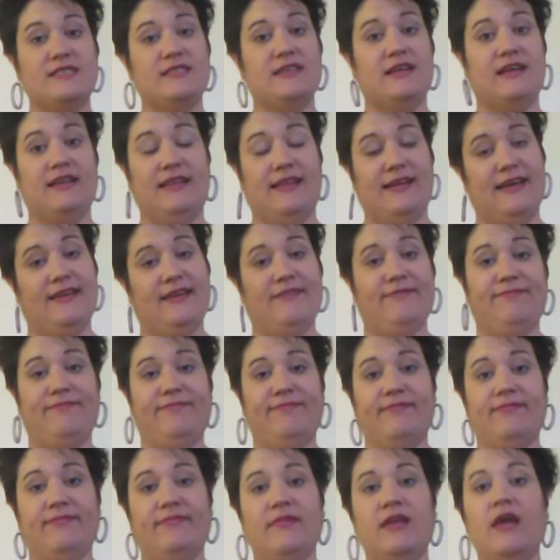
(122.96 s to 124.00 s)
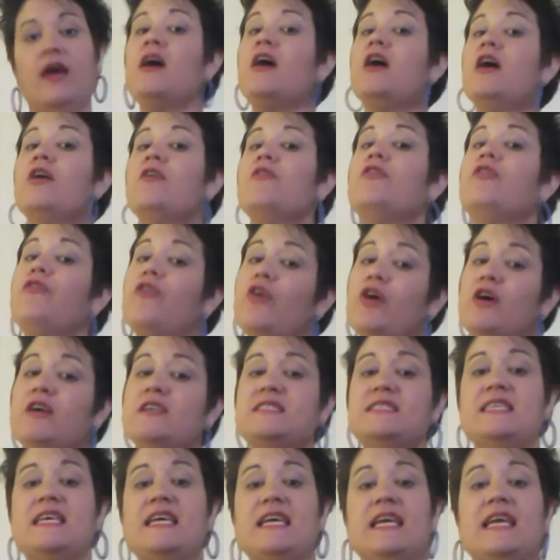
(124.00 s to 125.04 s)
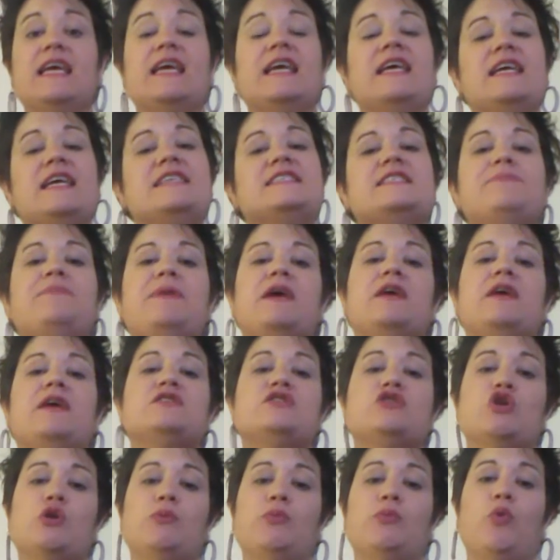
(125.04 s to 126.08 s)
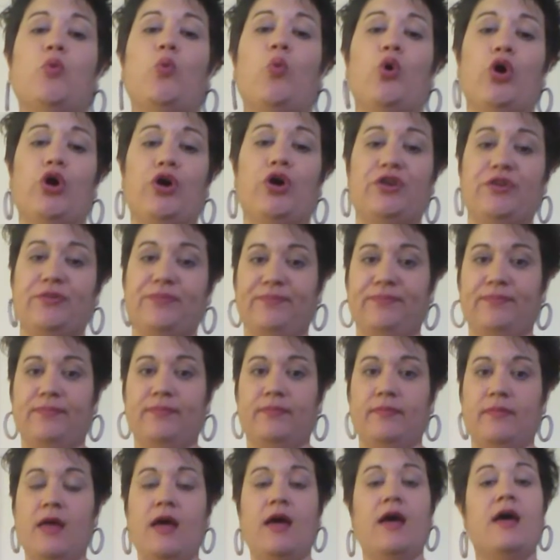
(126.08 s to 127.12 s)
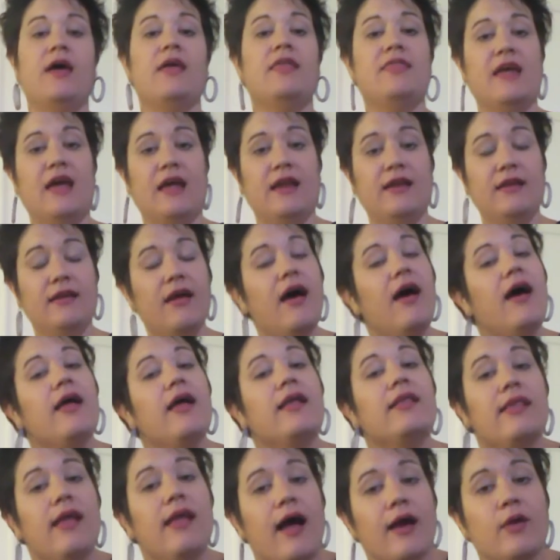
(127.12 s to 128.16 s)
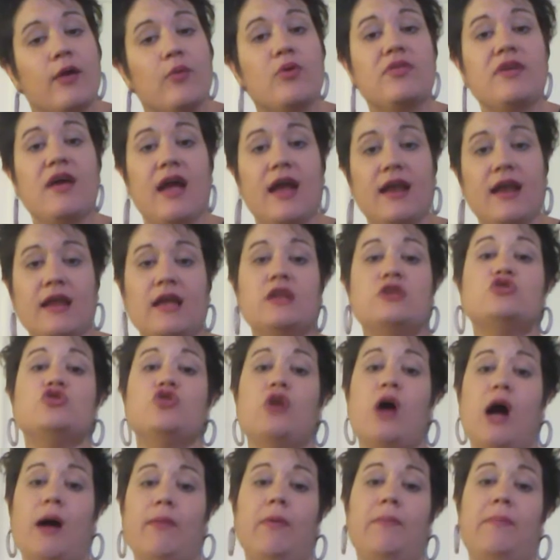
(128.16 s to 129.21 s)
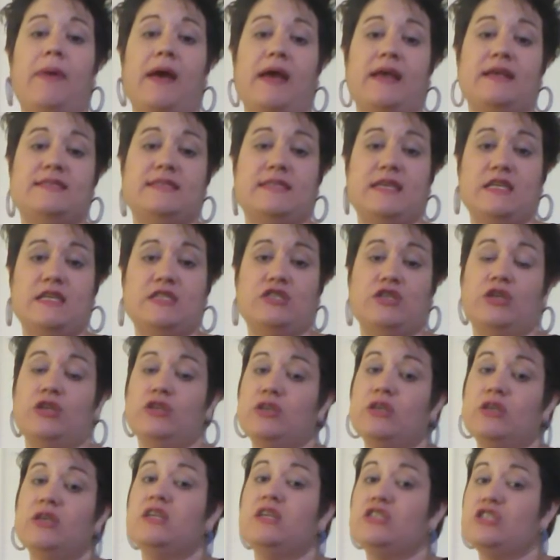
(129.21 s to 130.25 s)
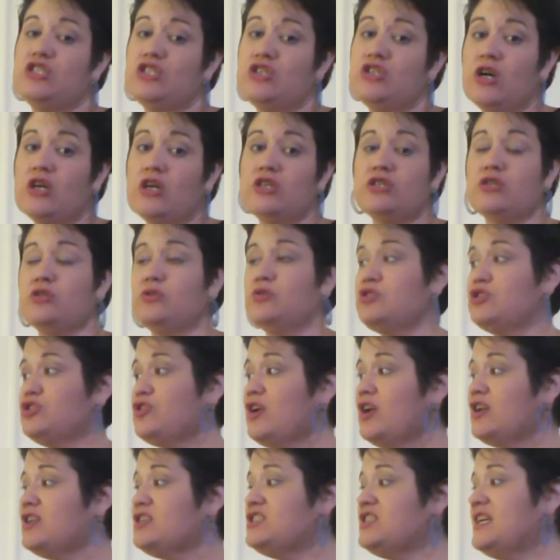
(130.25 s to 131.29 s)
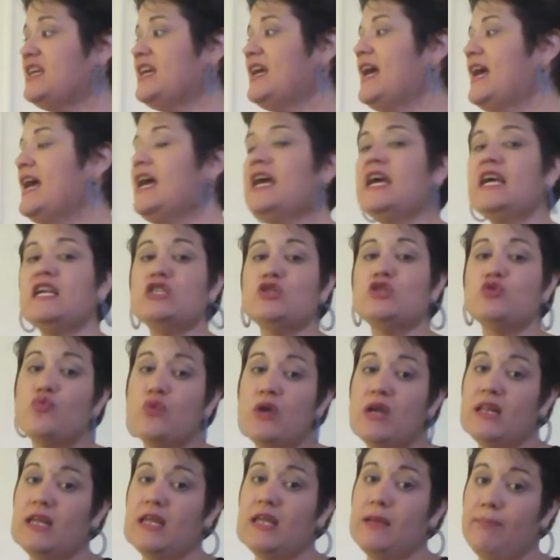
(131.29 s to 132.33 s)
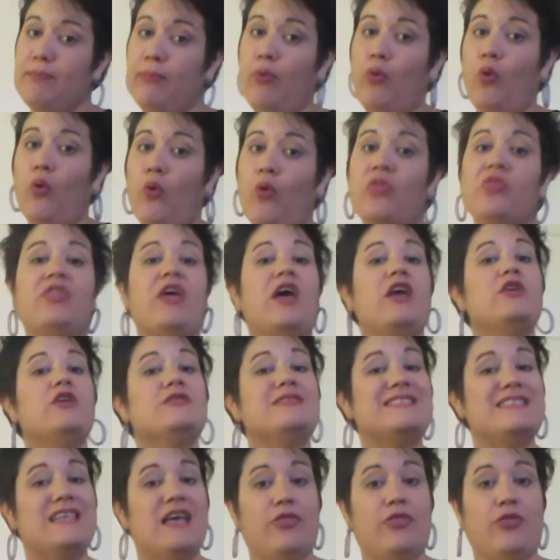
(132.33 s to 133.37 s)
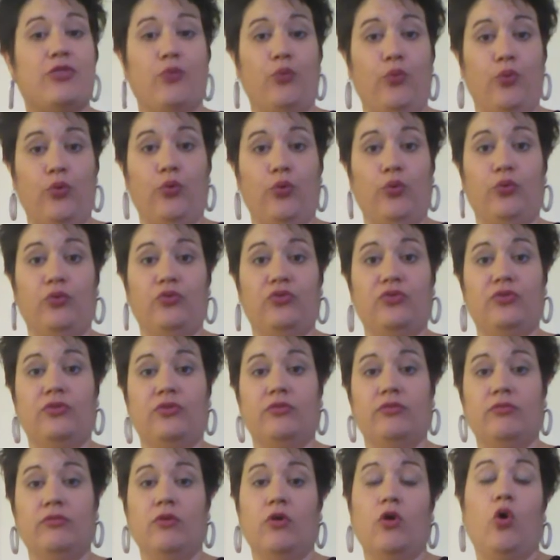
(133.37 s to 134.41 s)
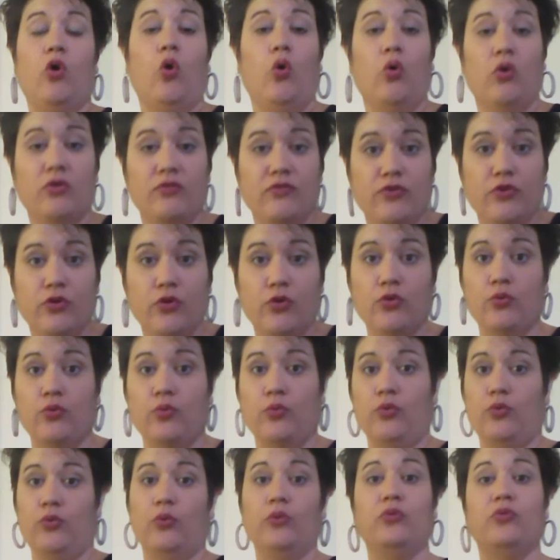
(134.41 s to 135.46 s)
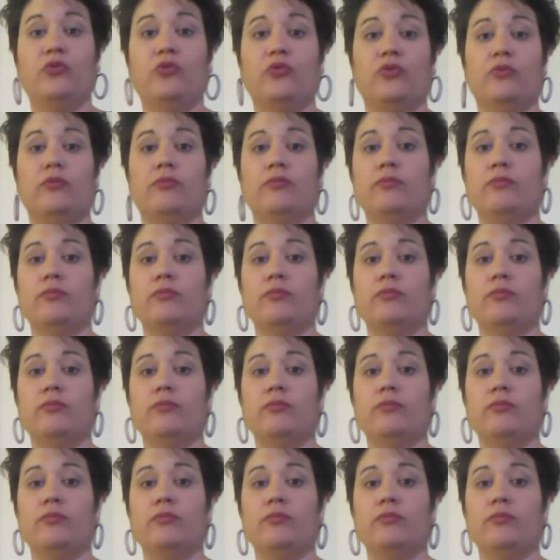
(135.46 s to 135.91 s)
the clay. The first thing is to pick a suitable word. Then, like with any drama-based teaching instruction or strategy, it's really important that you set the rules or review the rules.